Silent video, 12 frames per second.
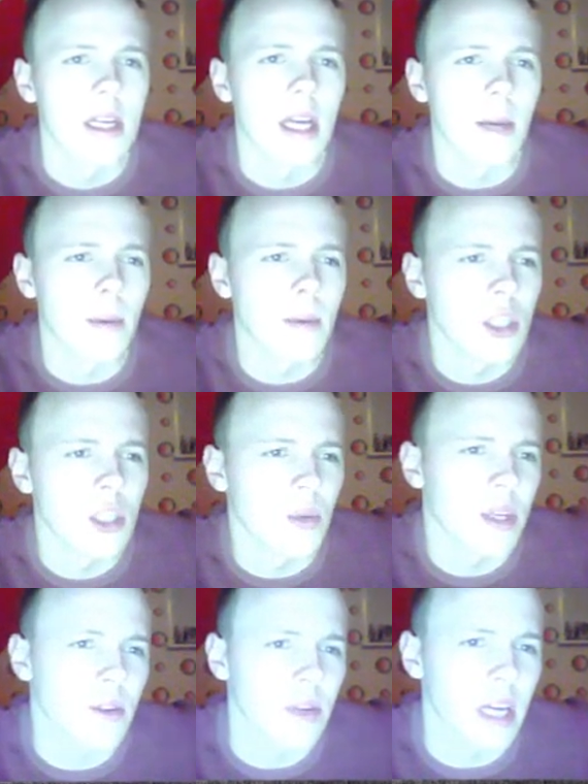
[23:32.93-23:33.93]
Yeah, probably
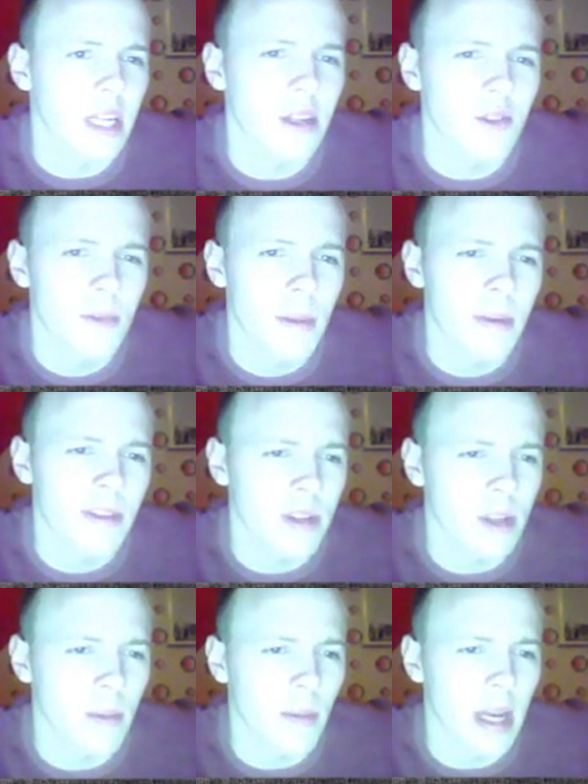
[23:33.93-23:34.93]
Suicune. I don't remember off
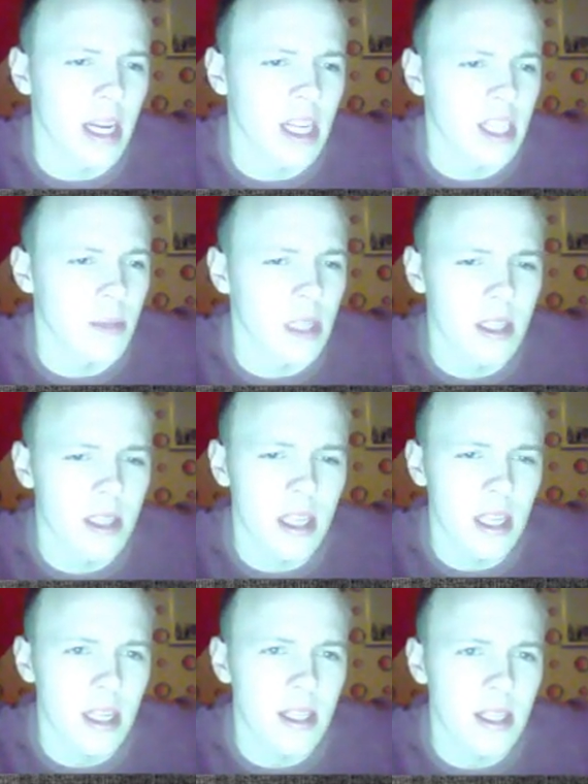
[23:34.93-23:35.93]
the top of my head, but I
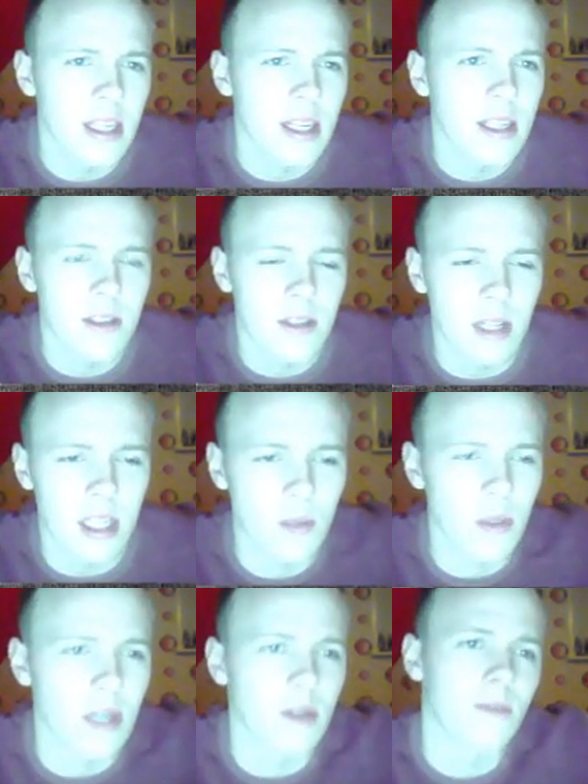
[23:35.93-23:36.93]
think that, yeah, that looks like
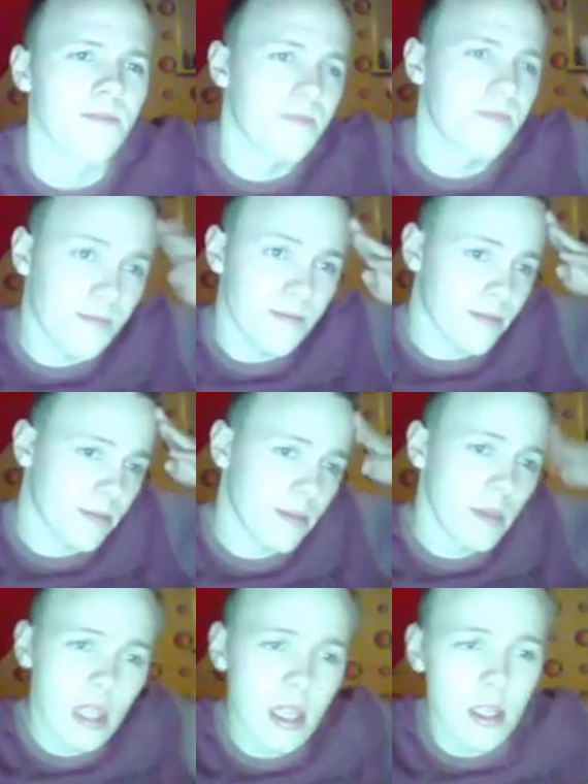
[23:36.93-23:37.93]
Suicune.
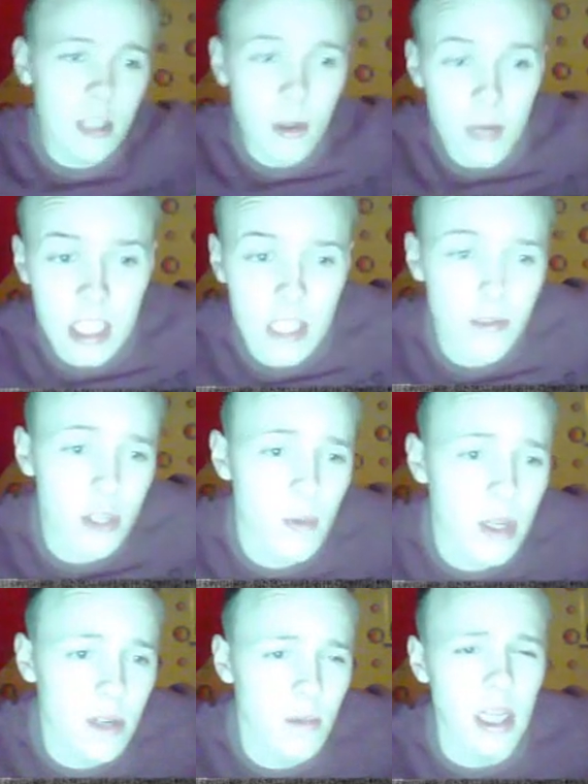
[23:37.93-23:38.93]
So this is for
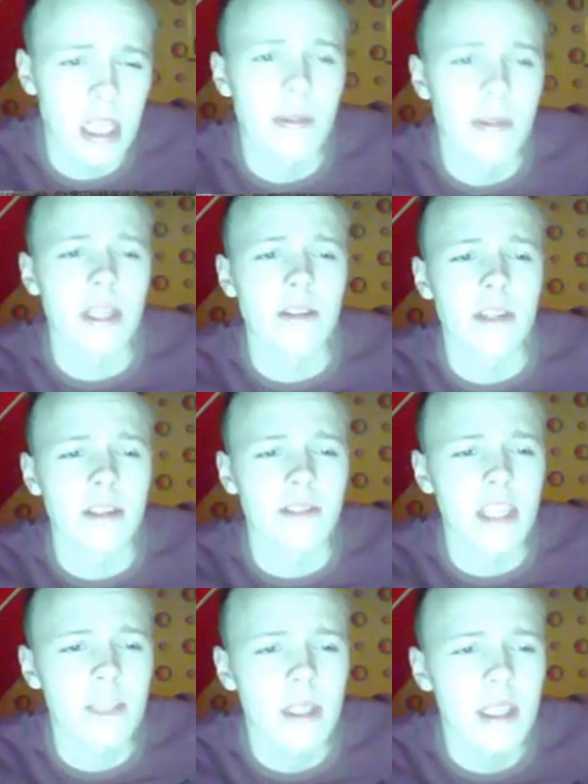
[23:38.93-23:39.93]
Suicune with a little bit of
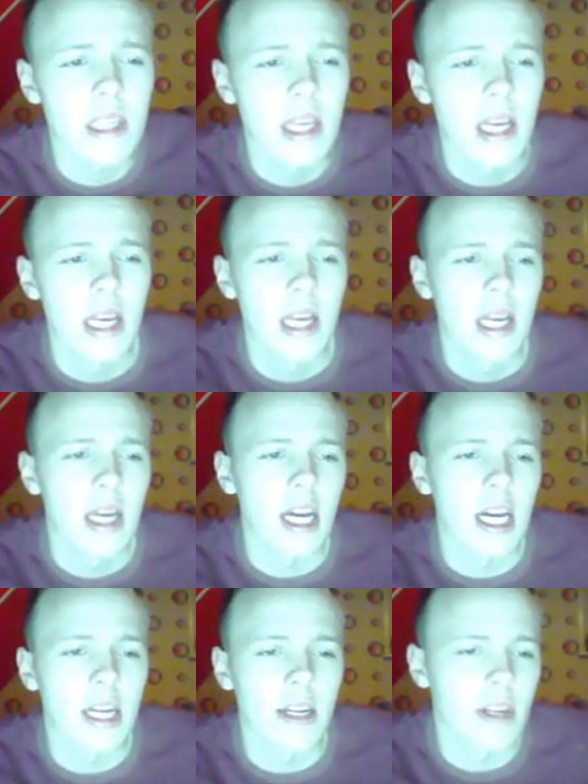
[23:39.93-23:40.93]
investment.
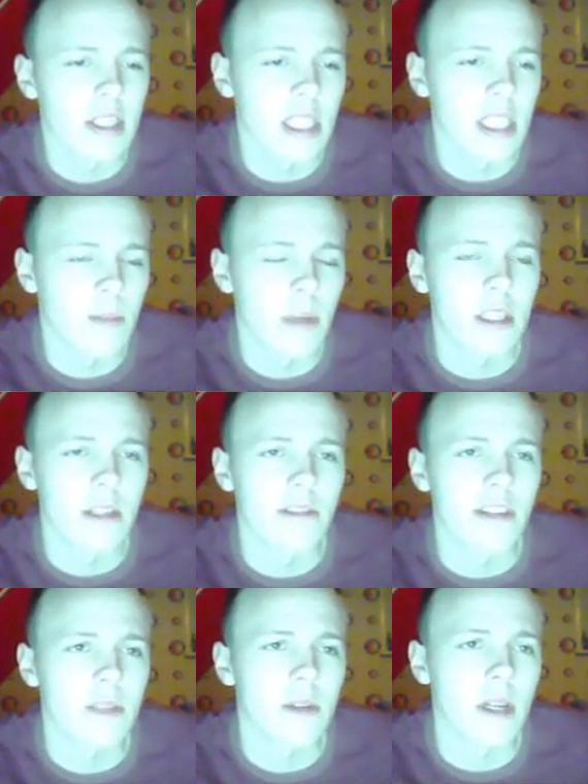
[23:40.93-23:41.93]
The rest is a special
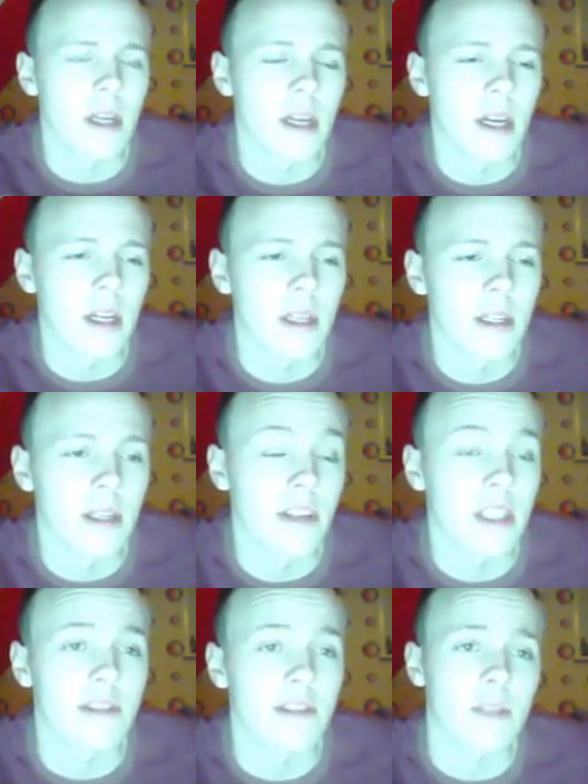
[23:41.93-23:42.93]

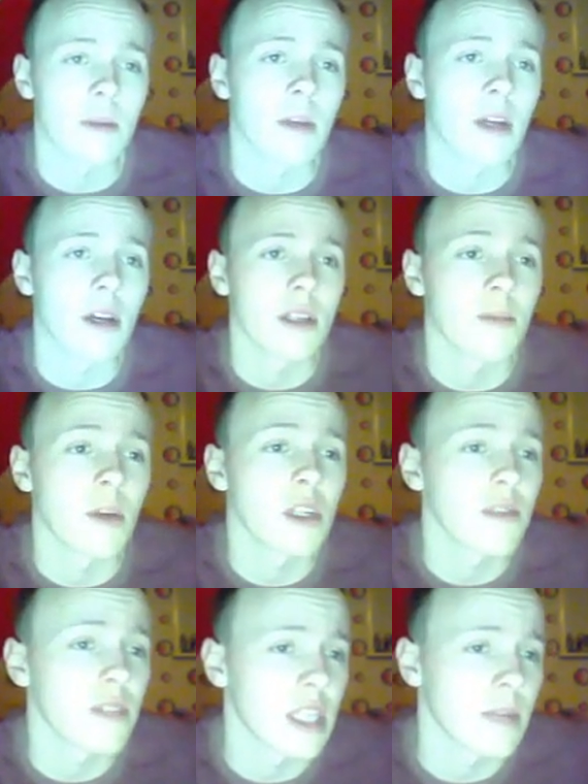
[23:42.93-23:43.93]
defense investment, because
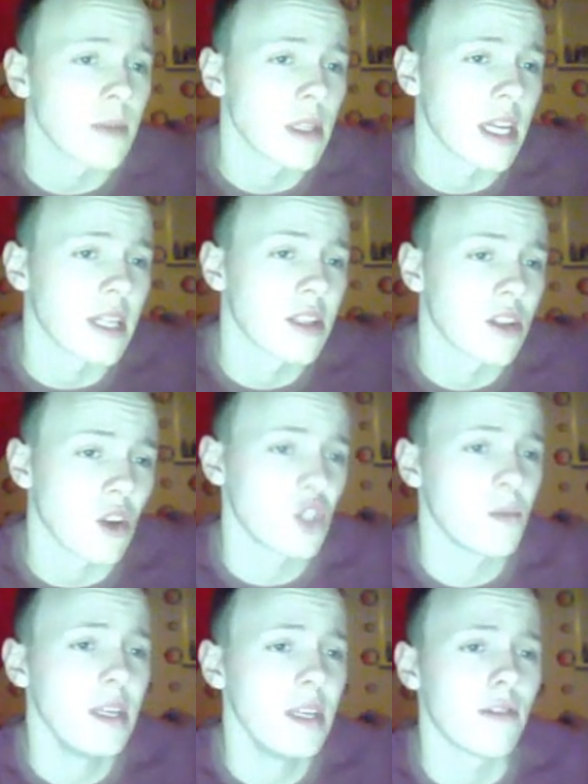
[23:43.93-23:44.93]
most of his team that can
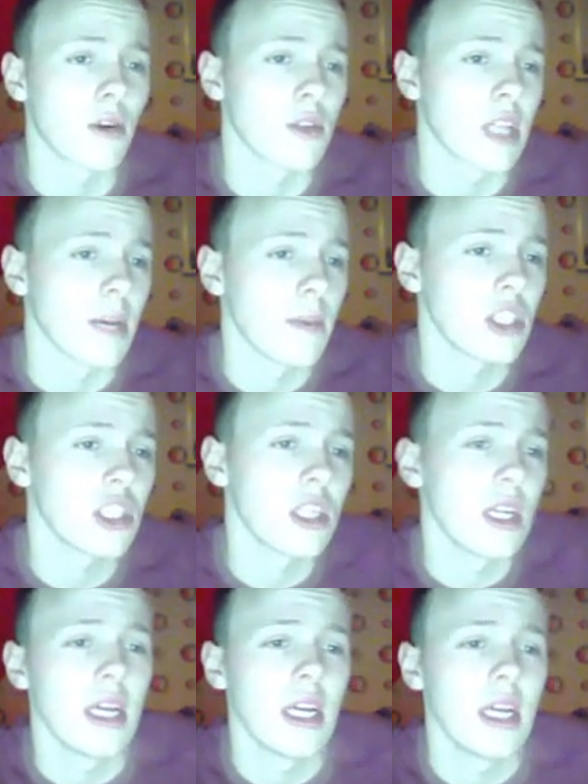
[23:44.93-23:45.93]
touch me for good damage